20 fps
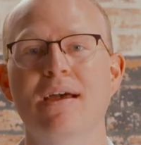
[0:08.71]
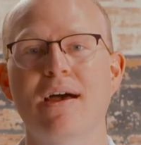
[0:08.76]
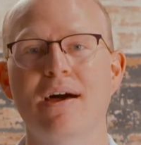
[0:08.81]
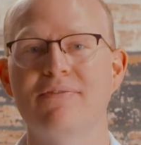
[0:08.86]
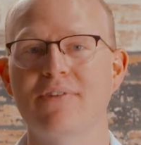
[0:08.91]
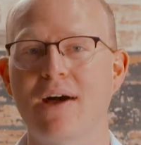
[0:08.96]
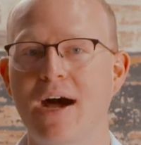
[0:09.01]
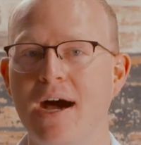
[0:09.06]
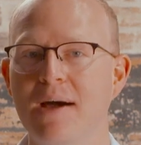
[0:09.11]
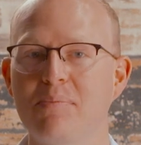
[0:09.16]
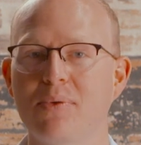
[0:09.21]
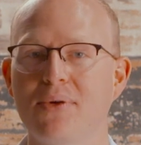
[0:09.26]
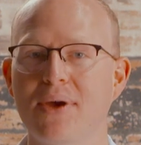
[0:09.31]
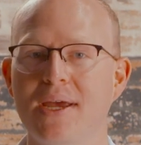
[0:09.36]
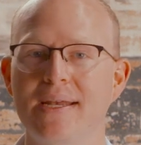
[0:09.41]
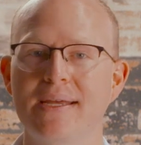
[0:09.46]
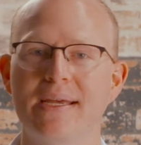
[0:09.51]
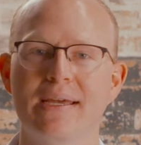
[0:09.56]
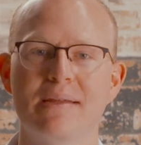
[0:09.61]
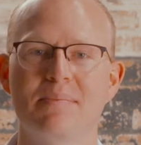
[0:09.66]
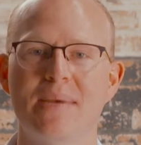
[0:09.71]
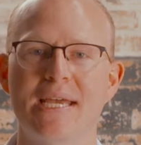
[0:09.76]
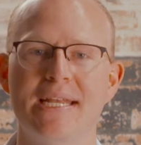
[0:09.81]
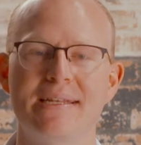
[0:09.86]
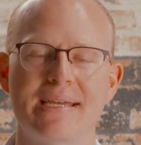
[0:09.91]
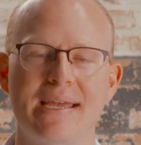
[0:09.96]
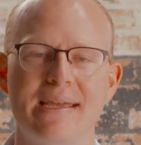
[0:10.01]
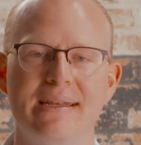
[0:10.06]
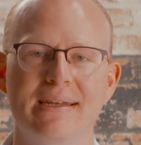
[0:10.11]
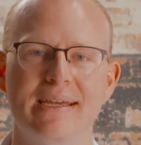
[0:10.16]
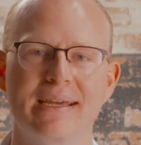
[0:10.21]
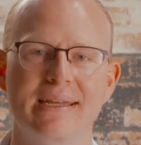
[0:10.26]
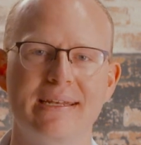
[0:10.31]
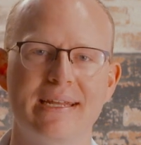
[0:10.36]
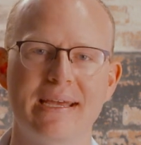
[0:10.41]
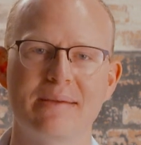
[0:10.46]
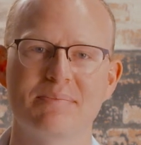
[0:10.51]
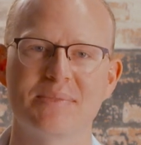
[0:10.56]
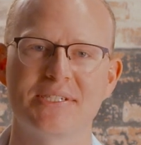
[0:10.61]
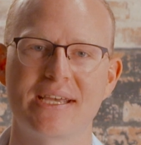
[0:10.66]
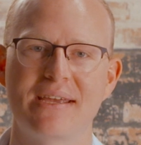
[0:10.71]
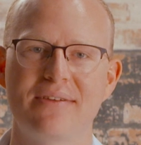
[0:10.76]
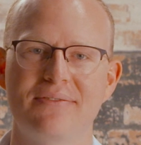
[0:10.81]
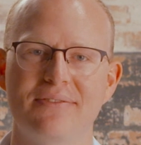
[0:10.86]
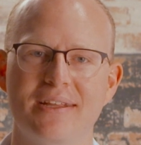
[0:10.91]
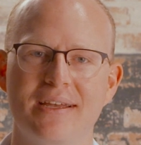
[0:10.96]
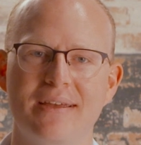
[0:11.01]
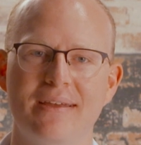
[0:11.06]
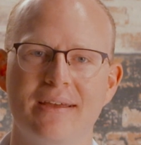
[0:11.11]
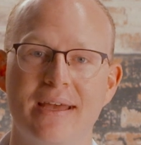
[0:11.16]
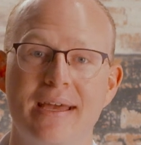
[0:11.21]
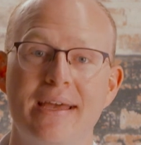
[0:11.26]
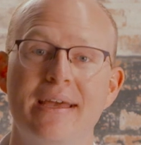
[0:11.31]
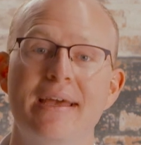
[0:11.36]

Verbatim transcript: of operating and maintaining a dam safely.